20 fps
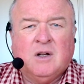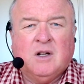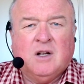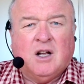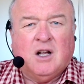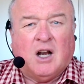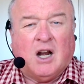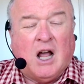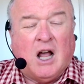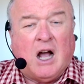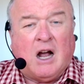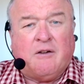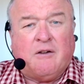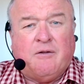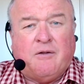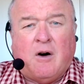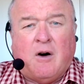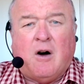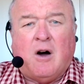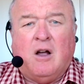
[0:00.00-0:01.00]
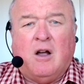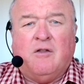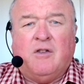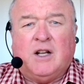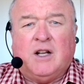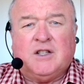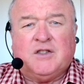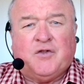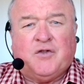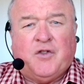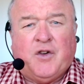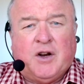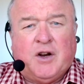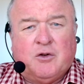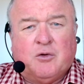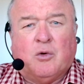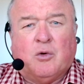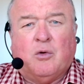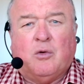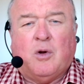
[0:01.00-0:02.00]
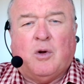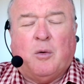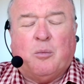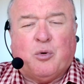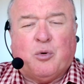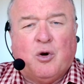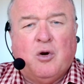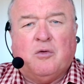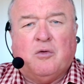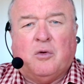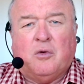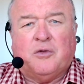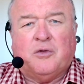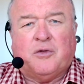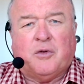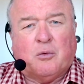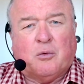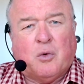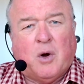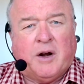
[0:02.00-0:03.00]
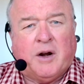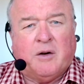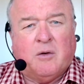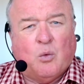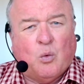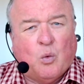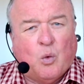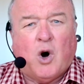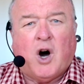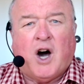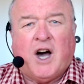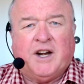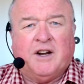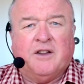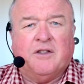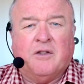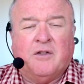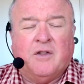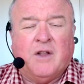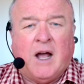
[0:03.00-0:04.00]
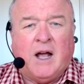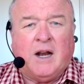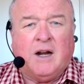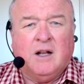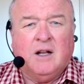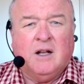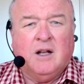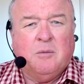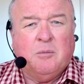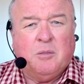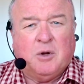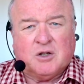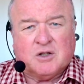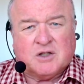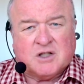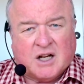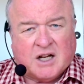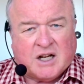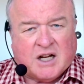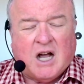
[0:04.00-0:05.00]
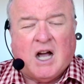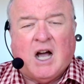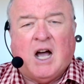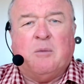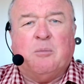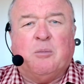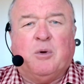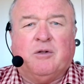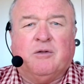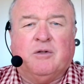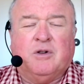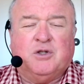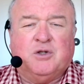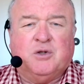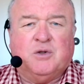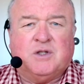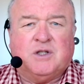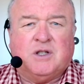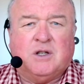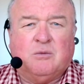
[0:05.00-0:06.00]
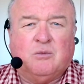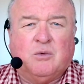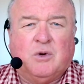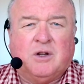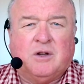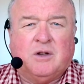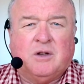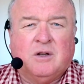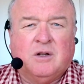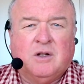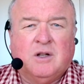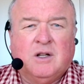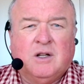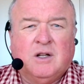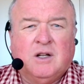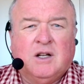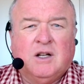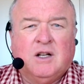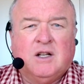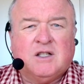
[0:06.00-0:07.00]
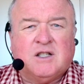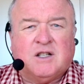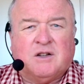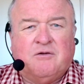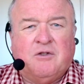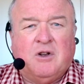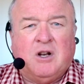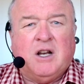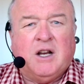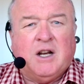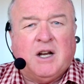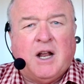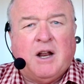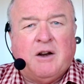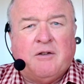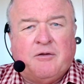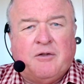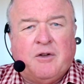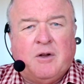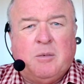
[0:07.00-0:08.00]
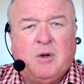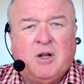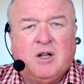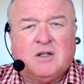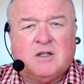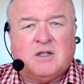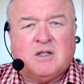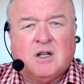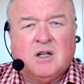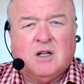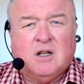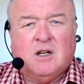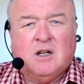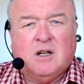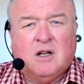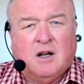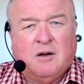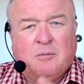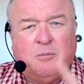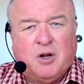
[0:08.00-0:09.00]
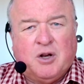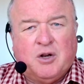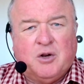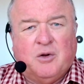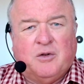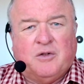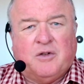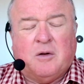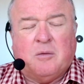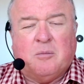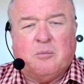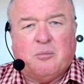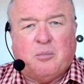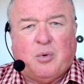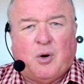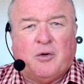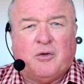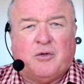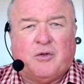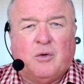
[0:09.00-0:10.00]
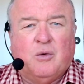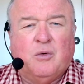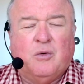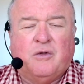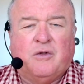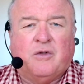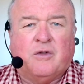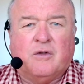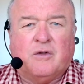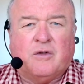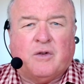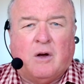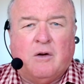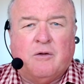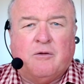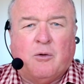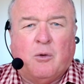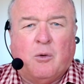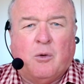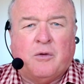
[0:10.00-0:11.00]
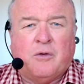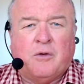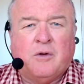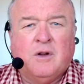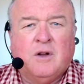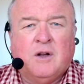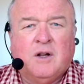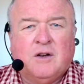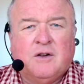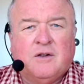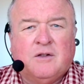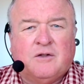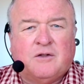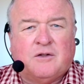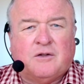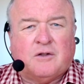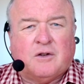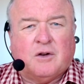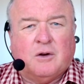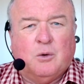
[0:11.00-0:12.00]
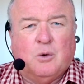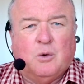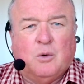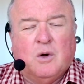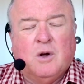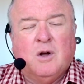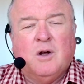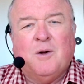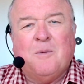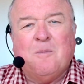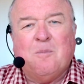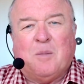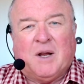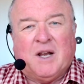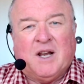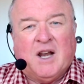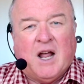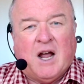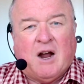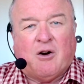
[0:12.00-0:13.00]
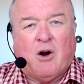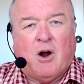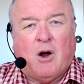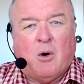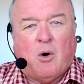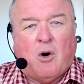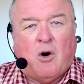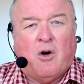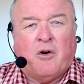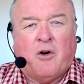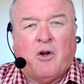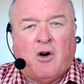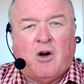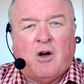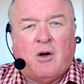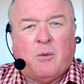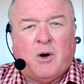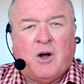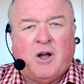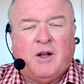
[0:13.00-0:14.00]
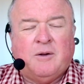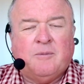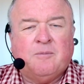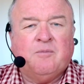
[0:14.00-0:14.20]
LARC 5 has federal approval to run wider than that because it can't be reduced in width. Civilian amphibians have been using pontoons and so forth to be narrow on highway